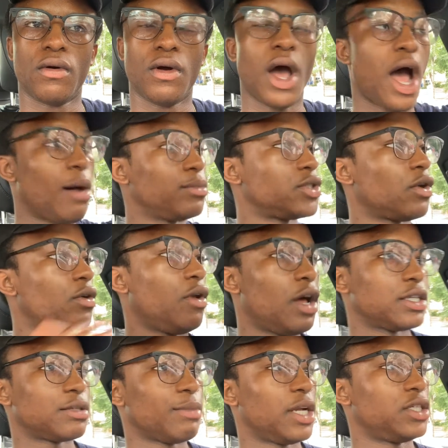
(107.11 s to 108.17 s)
I'm so lost
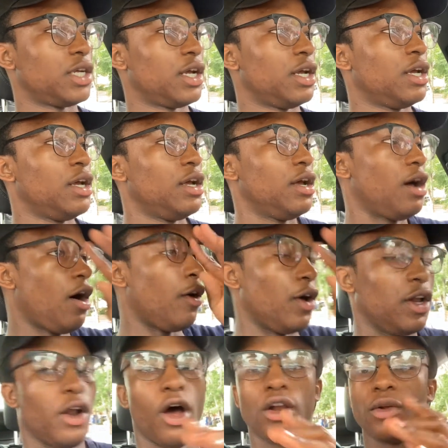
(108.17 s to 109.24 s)
in my job. Oh, the
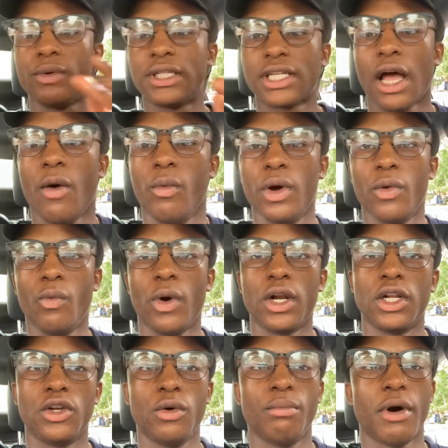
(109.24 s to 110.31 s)
only reason I wouldn't want to
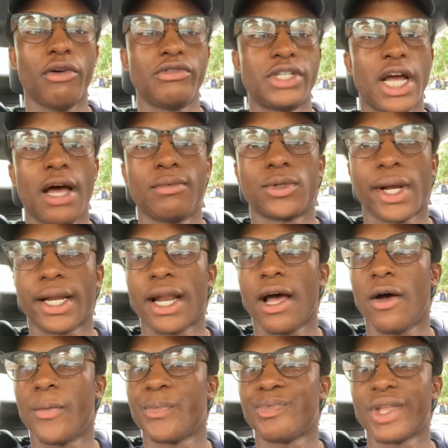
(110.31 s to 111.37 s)
do both jobs right now
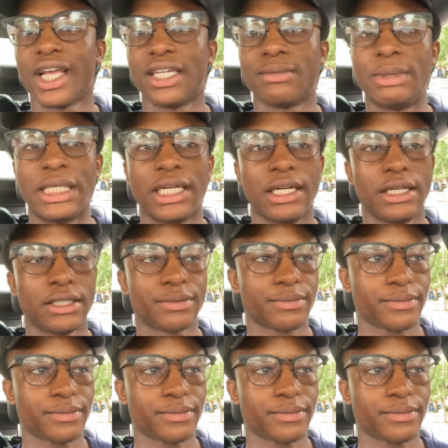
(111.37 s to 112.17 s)
is because